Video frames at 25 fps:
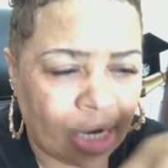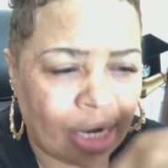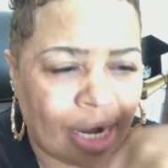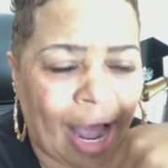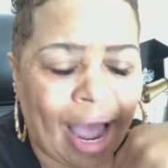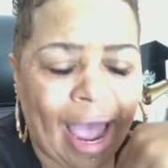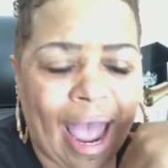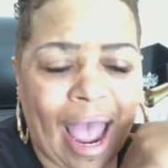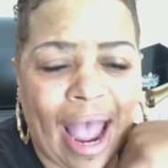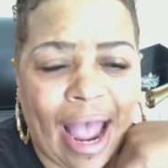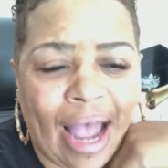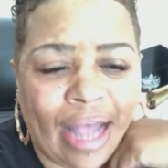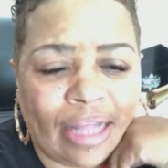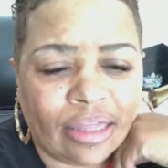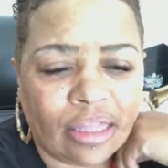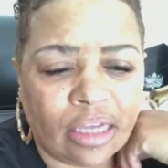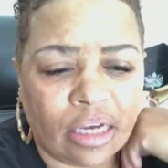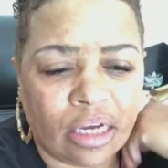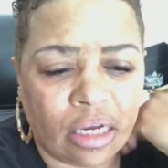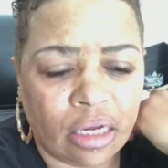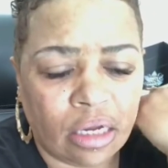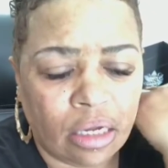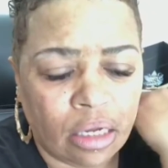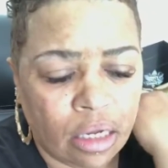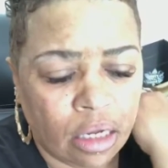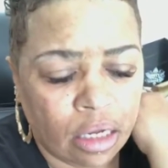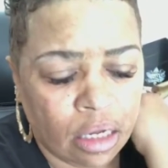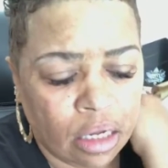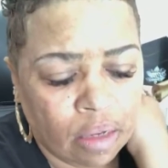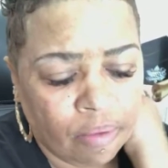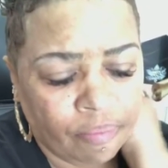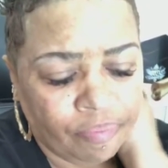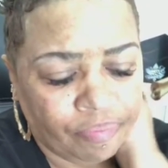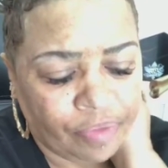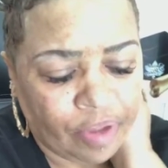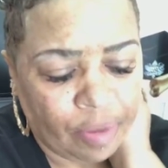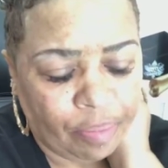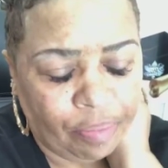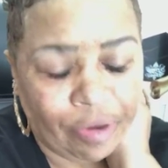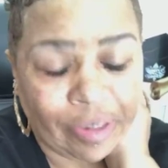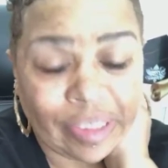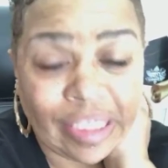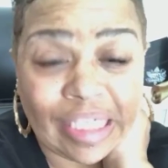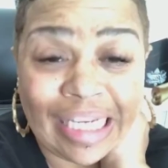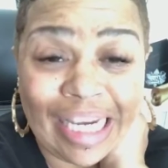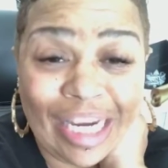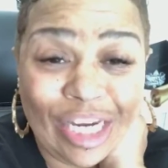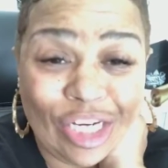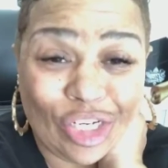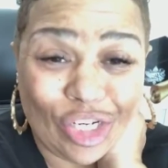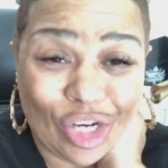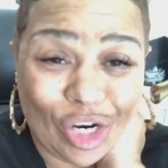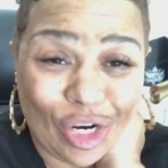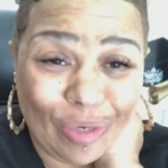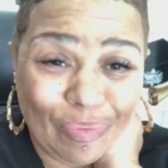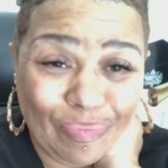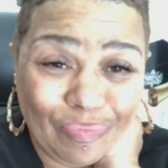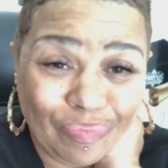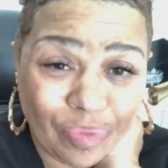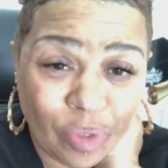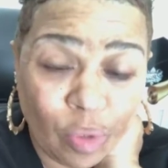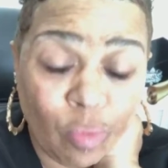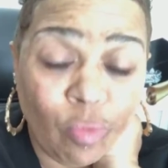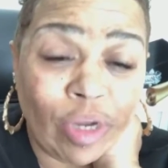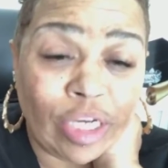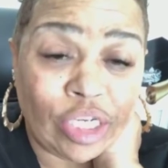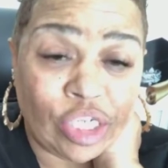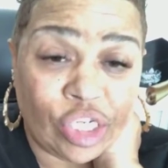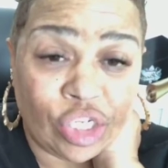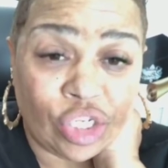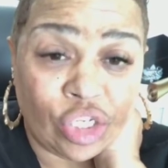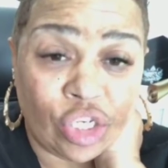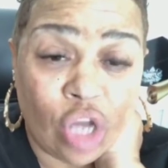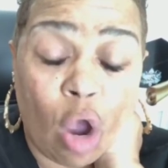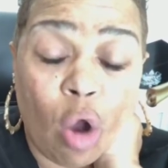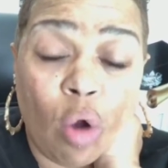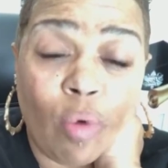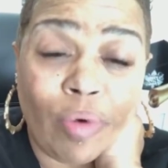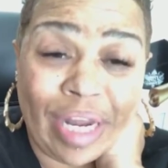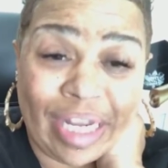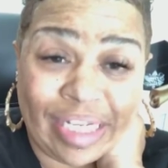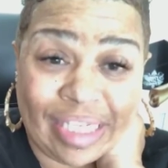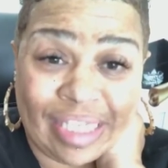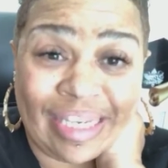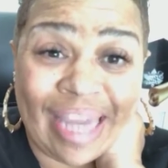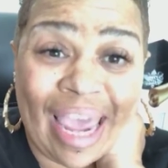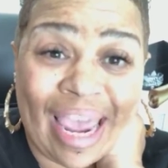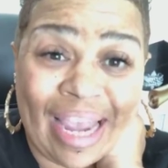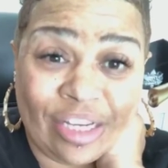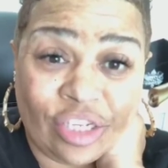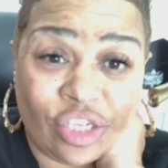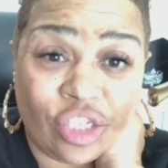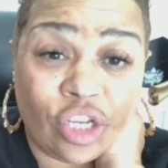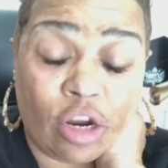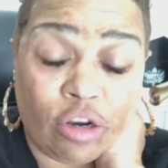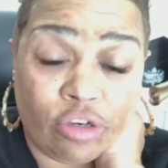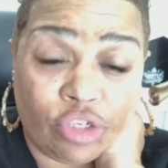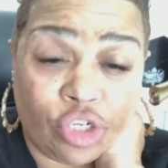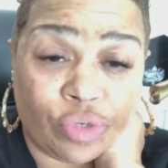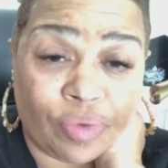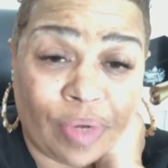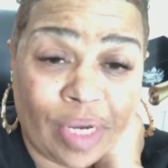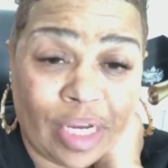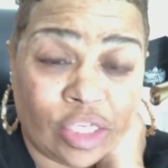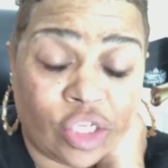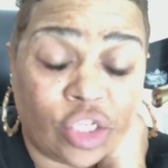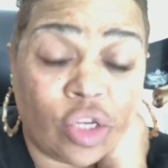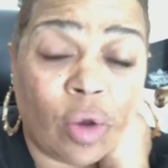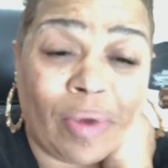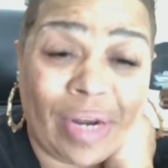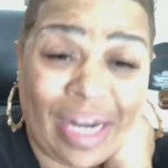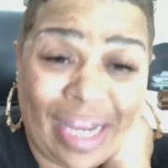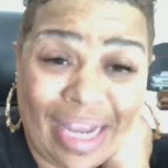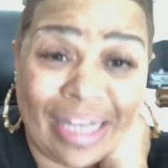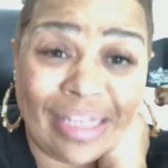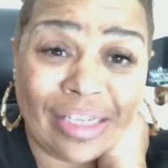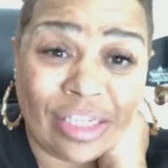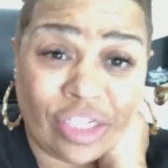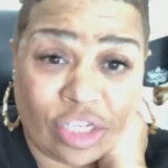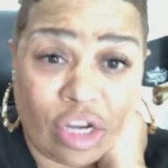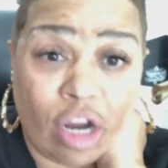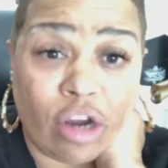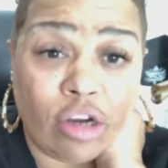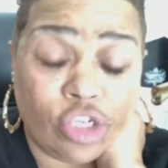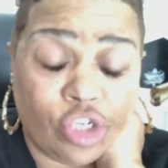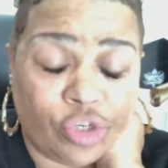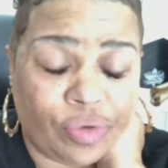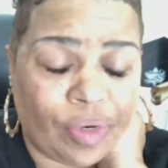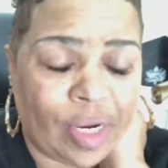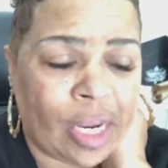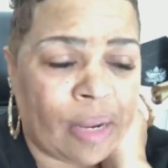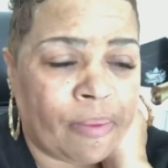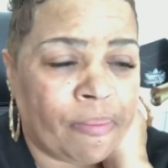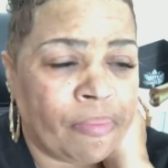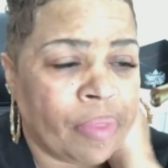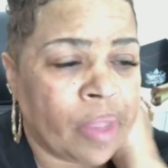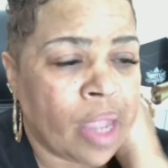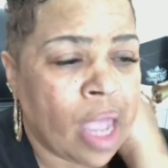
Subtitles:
and I had the procedure, which is known as day surgery. So it is surgery.